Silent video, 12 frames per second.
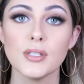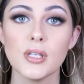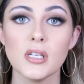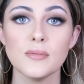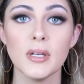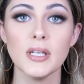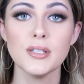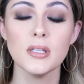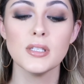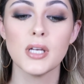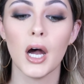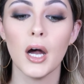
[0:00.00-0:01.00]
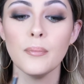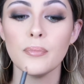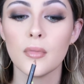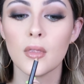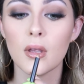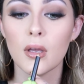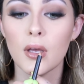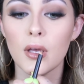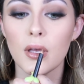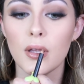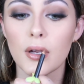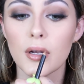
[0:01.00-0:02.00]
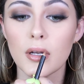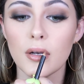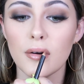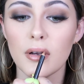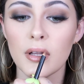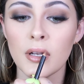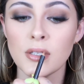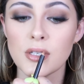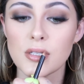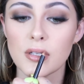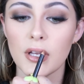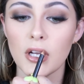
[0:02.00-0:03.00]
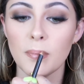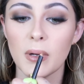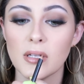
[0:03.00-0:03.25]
So as we get to the top, you're gonna go ahead and just lay your